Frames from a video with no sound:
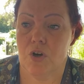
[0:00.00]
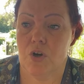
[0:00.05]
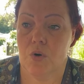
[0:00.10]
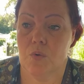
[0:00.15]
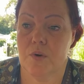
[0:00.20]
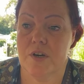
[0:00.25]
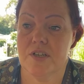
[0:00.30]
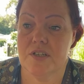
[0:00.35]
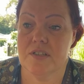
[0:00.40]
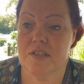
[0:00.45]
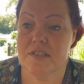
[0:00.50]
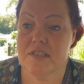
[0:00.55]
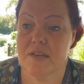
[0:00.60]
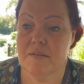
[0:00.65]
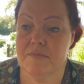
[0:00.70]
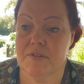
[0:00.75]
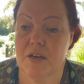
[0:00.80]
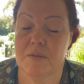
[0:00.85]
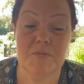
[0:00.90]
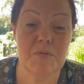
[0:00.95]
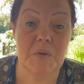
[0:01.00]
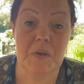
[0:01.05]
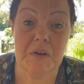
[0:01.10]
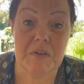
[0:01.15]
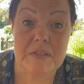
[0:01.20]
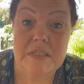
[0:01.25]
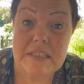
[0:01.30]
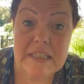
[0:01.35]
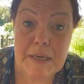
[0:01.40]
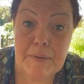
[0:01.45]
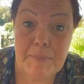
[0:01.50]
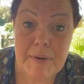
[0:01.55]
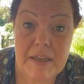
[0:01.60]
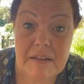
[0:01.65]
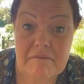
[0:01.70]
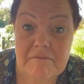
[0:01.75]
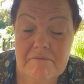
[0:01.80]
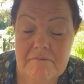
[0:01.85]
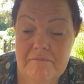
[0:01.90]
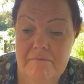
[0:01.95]
Wish that sometimes we could sleep
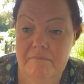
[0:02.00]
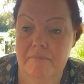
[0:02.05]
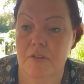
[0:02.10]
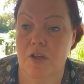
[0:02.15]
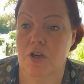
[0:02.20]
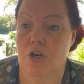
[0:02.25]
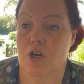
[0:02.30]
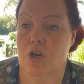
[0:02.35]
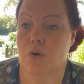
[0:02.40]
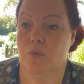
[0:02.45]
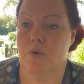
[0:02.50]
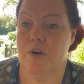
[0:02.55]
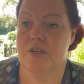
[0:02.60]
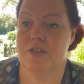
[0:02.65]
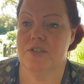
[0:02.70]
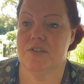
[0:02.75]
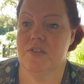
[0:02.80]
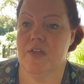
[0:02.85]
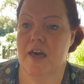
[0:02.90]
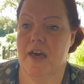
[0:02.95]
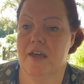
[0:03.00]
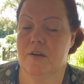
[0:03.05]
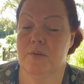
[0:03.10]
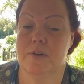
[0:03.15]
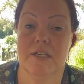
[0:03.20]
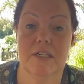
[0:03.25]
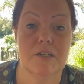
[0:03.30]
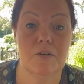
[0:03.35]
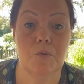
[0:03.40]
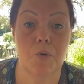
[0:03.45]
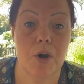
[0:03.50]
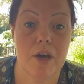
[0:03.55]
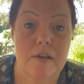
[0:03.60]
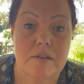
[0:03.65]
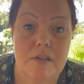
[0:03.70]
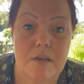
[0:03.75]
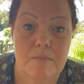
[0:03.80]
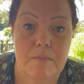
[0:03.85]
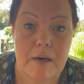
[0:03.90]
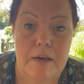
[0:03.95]
in. Wish that we didn't work
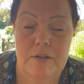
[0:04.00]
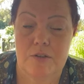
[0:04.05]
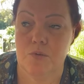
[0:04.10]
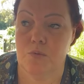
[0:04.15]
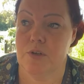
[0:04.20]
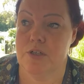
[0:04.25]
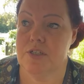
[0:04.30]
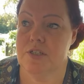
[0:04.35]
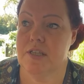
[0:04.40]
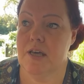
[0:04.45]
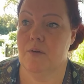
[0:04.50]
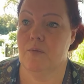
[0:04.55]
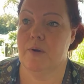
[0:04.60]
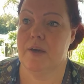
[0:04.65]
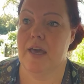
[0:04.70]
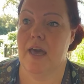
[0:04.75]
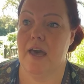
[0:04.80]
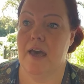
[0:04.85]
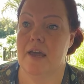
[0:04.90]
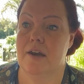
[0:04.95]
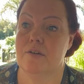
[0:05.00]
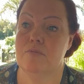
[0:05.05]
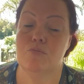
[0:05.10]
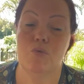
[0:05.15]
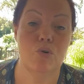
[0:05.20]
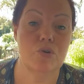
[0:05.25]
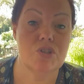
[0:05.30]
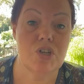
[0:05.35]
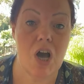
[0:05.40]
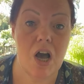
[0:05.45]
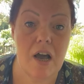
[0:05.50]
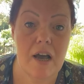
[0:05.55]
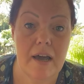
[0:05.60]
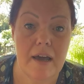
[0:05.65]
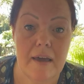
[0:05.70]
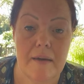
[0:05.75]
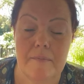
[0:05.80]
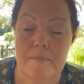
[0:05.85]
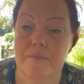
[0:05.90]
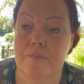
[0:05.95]
so much. Wish that we had more
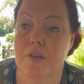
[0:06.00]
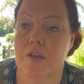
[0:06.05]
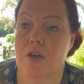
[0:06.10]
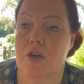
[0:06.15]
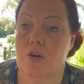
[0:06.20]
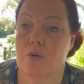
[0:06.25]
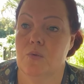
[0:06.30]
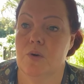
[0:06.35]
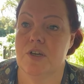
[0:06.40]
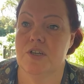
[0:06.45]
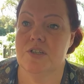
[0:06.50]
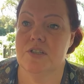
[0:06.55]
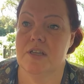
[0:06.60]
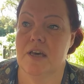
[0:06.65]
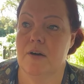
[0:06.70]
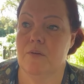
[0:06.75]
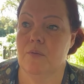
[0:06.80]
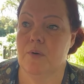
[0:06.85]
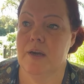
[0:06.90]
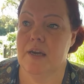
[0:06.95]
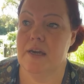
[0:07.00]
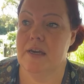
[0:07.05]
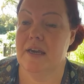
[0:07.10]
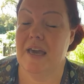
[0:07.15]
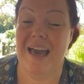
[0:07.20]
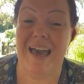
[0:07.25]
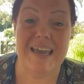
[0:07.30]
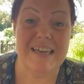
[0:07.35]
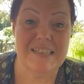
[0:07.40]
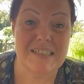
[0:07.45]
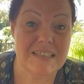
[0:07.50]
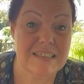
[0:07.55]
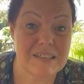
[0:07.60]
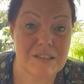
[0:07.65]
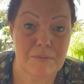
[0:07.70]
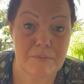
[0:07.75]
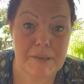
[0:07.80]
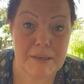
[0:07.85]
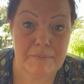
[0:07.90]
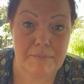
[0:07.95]
time. Wish that we ate a
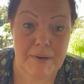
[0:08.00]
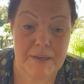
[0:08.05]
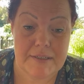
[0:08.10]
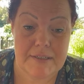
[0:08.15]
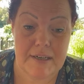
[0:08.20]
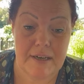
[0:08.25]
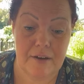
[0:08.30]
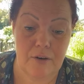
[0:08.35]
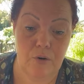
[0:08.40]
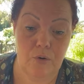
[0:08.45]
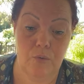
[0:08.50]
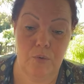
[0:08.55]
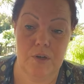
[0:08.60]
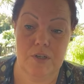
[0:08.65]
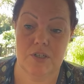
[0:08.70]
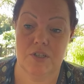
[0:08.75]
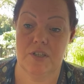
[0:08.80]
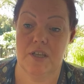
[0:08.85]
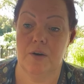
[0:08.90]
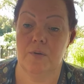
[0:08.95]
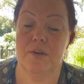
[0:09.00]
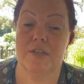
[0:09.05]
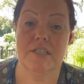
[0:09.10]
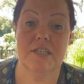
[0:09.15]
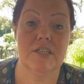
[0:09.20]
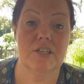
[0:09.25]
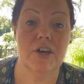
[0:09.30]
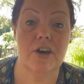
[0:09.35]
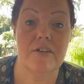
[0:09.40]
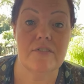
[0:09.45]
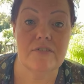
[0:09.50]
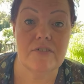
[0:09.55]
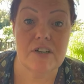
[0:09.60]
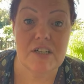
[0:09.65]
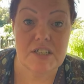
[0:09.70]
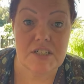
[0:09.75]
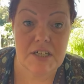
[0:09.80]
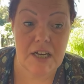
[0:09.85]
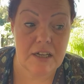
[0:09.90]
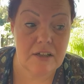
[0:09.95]
little bit better. Wish that we didn't
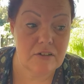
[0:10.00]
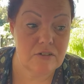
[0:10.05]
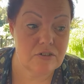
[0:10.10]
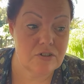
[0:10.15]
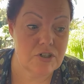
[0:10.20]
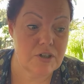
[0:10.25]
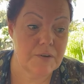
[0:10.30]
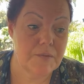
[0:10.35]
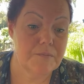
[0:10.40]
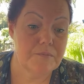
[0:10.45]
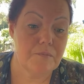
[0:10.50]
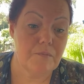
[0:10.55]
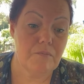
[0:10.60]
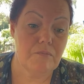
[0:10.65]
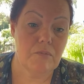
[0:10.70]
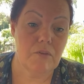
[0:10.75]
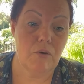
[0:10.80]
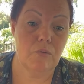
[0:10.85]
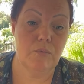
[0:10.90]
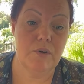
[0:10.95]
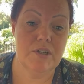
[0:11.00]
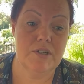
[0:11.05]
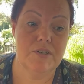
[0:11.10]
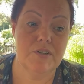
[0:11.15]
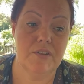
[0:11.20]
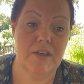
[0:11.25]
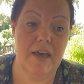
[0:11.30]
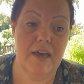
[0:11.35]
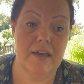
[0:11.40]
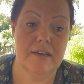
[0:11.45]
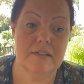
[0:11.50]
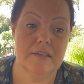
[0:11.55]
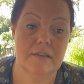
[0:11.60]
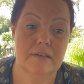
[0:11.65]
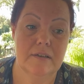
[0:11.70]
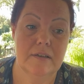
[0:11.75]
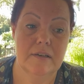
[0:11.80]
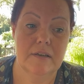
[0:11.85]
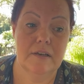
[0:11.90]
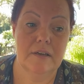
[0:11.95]
overindulge. Wish that
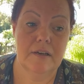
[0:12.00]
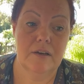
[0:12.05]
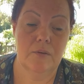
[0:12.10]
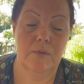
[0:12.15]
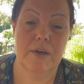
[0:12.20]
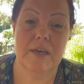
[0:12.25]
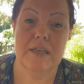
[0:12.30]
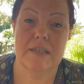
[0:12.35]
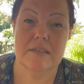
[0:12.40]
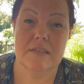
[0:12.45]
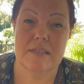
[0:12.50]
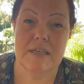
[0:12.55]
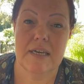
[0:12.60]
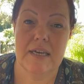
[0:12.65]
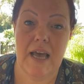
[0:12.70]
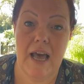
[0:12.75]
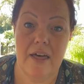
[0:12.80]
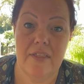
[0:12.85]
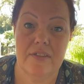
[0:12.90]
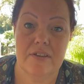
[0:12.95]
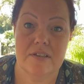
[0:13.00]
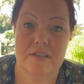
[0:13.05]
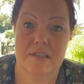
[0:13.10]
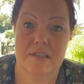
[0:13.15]
we can see others